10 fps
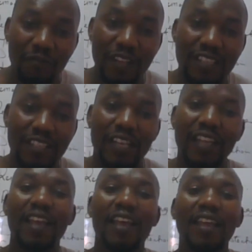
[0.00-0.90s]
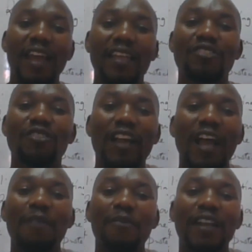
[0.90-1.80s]
confidential. Akitoka
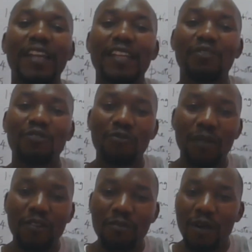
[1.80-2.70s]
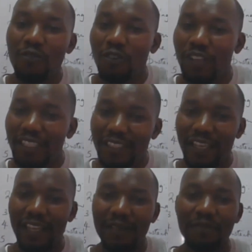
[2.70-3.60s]
hapo anaanza kuyumba huko
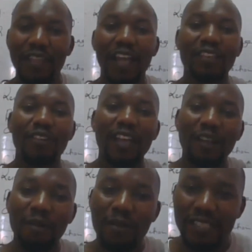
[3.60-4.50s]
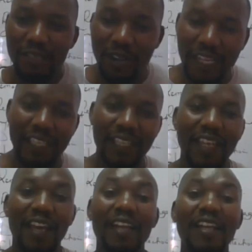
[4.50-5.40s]
nje akiongea na mabeste wake.
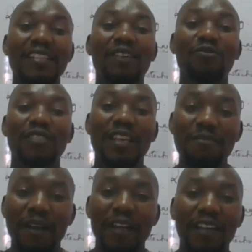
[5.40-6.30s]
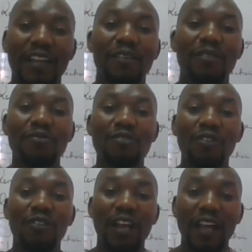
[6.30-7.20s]
Kwanza kusema, you
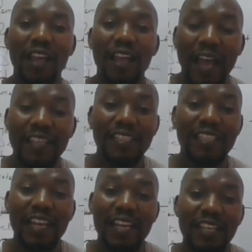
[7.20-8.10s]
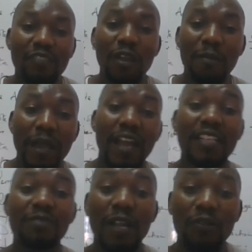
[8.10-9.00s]
know, I just realized that where my
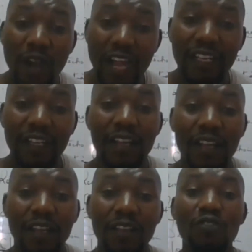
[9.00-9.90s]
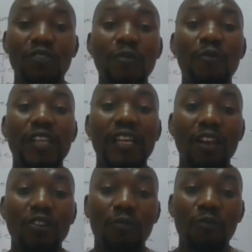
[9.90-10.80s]
husband works, those people take
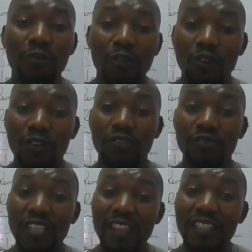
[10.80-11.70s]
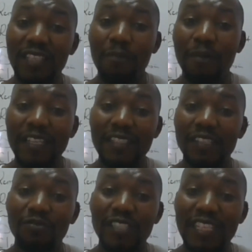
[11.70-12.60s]
a lot of loans. You see these companies
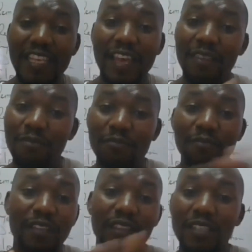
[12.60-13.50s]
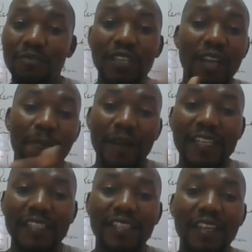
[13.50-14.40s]
that you see here, these big
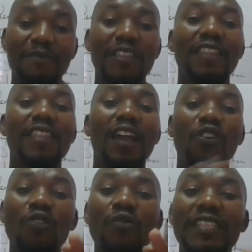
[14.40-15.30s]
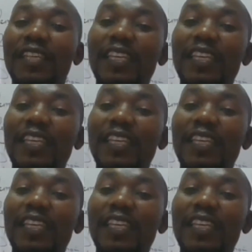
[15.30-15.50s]
companies, they are always